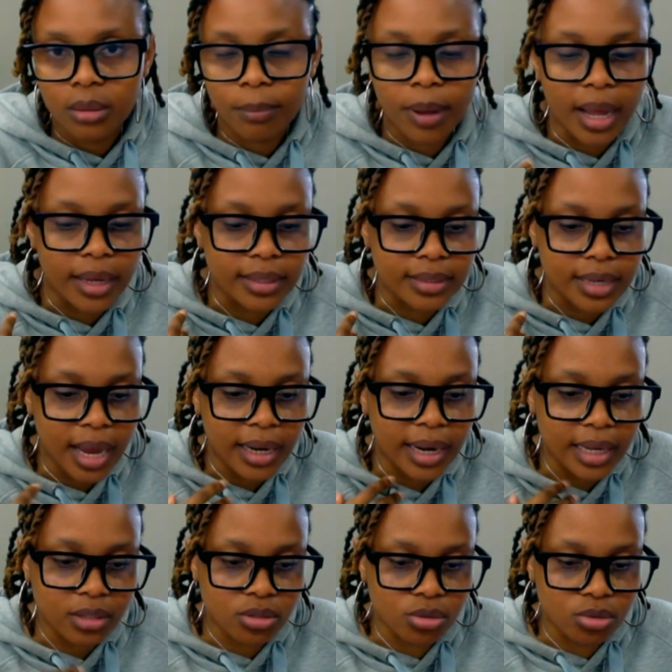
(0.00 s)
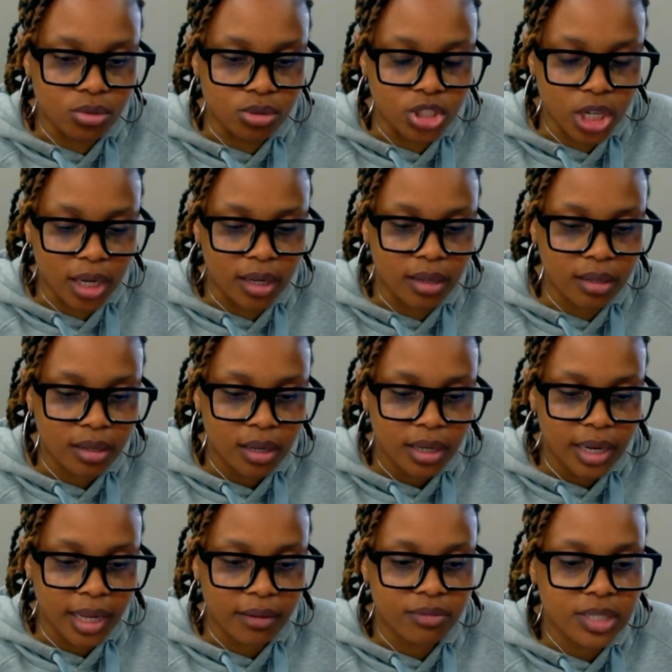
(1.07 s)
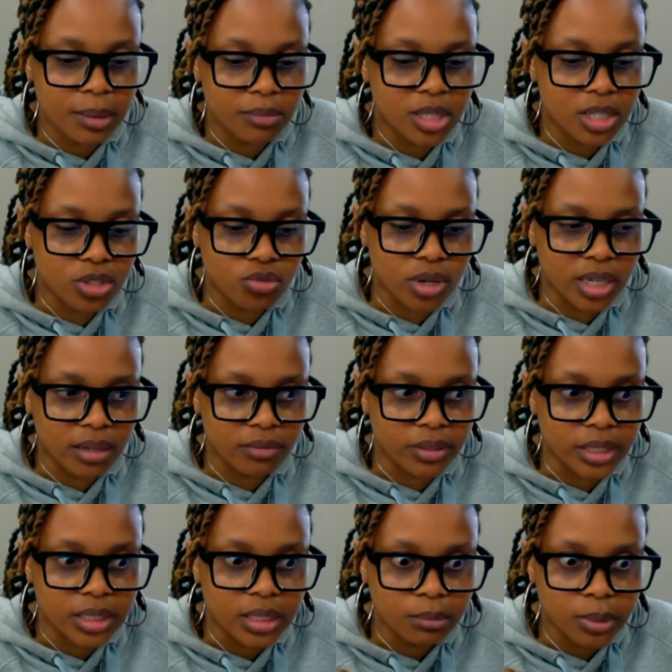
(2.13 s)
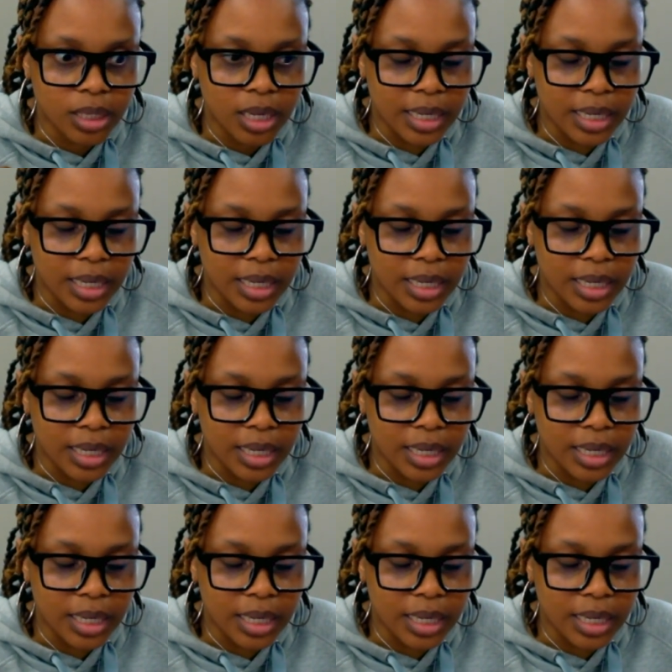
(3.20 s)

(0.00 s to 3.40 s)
But I like to check, like if something is really affecting me,